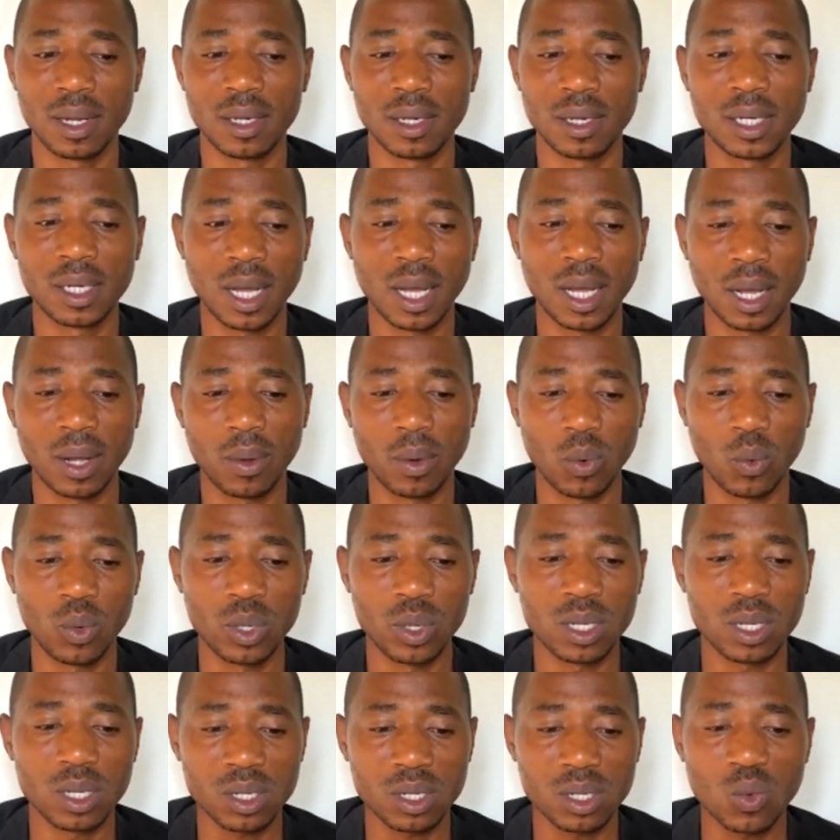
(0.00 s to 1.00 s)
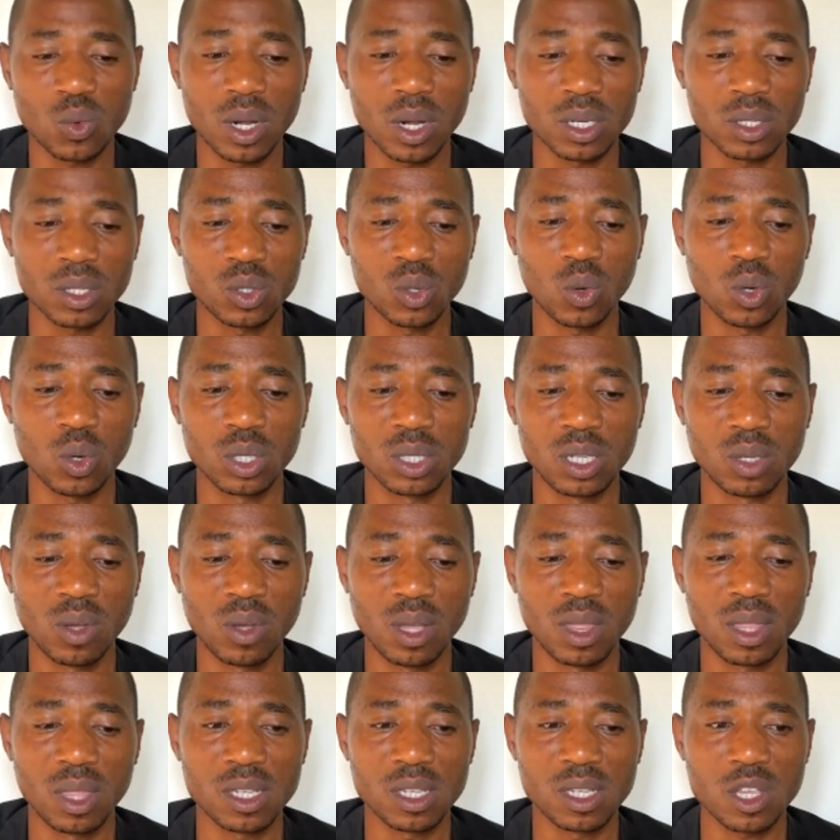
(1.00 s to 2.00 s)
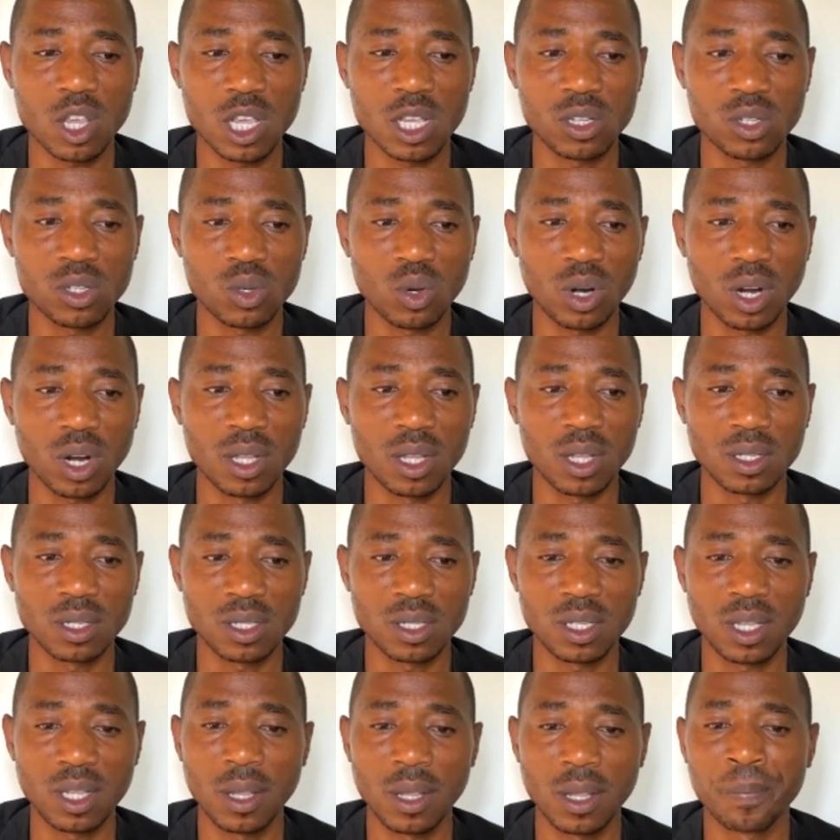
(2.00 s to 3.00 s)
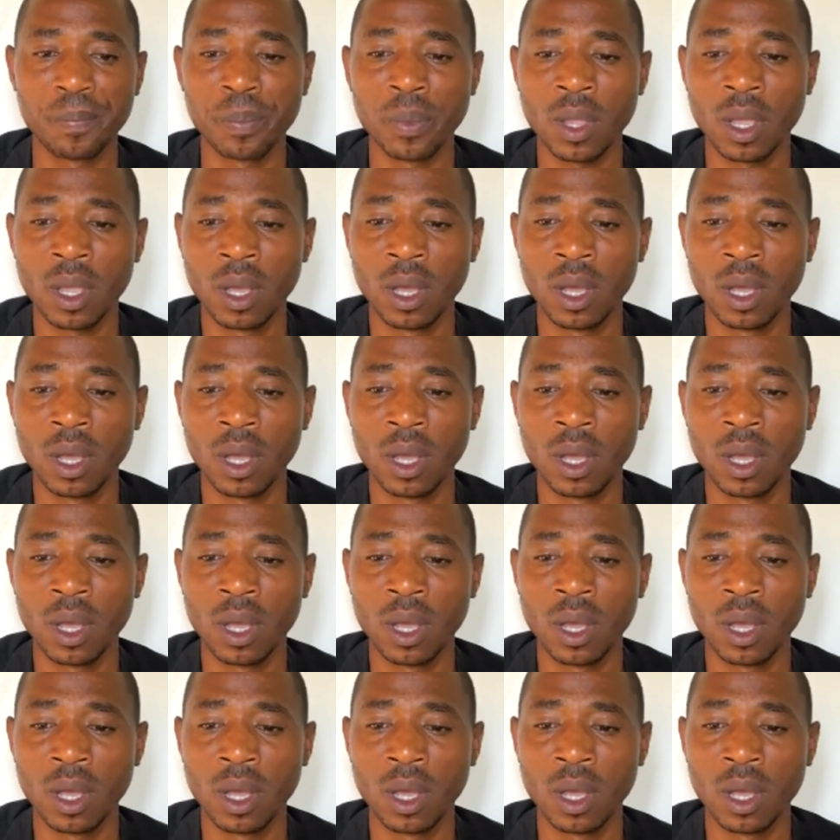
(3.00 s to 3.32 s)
And uh, we just want to continue in this history and see